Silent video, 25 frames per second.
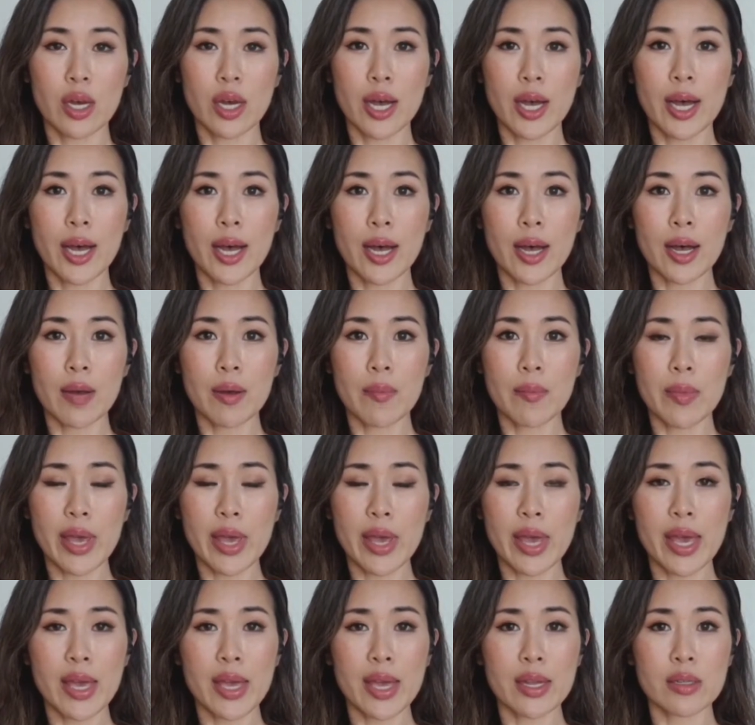
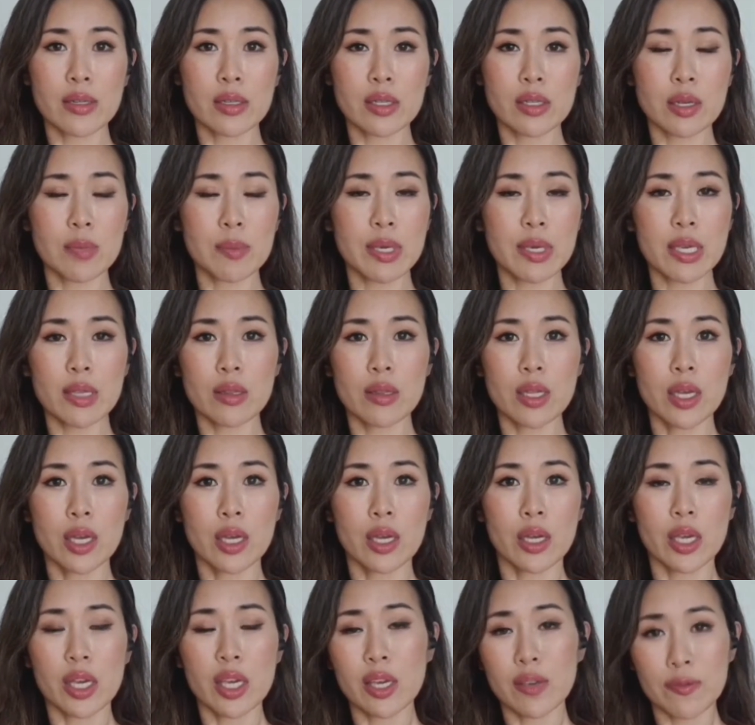And I mean,
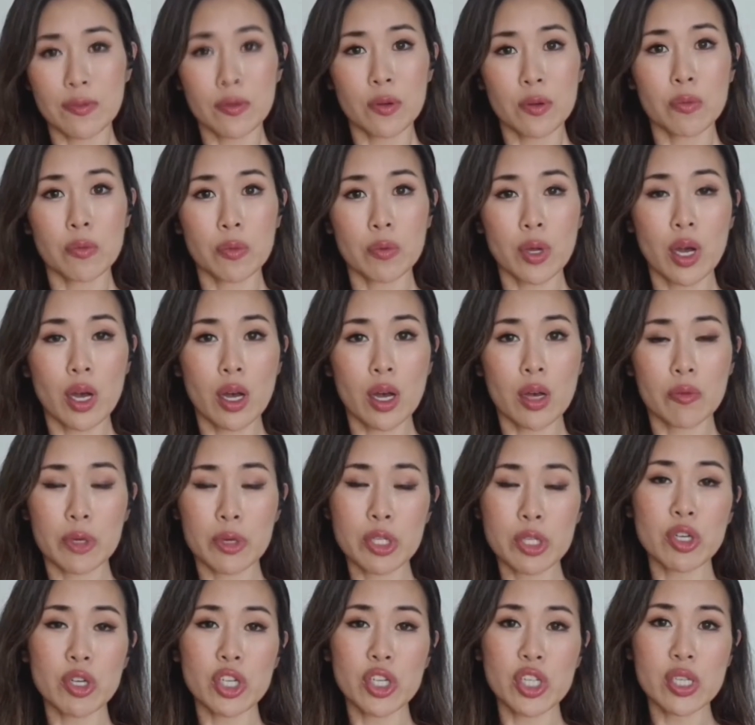if
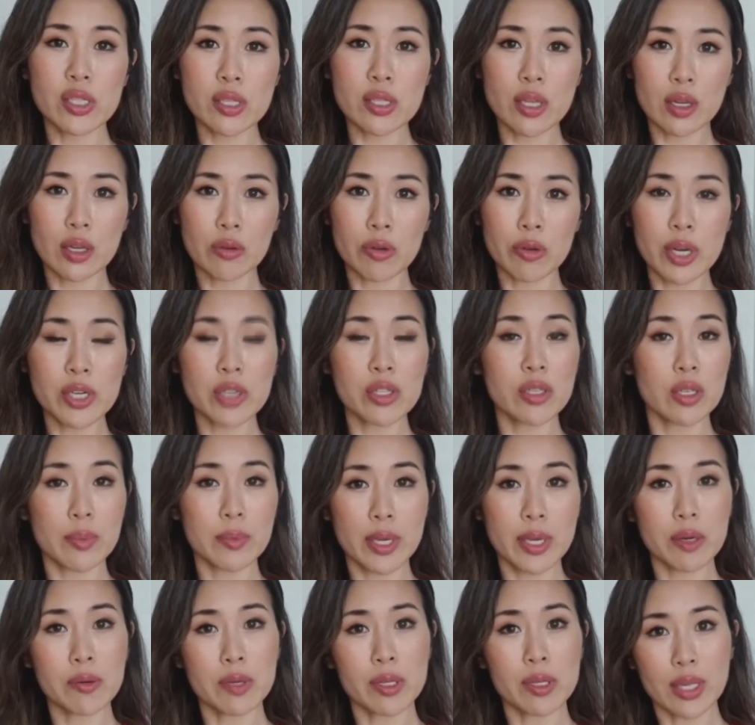restrictions are gradually
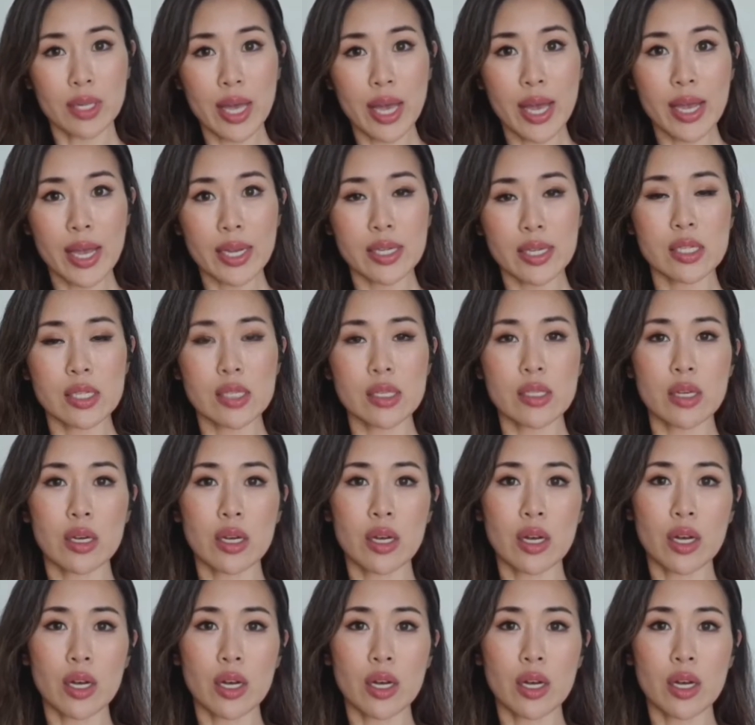being relaxed,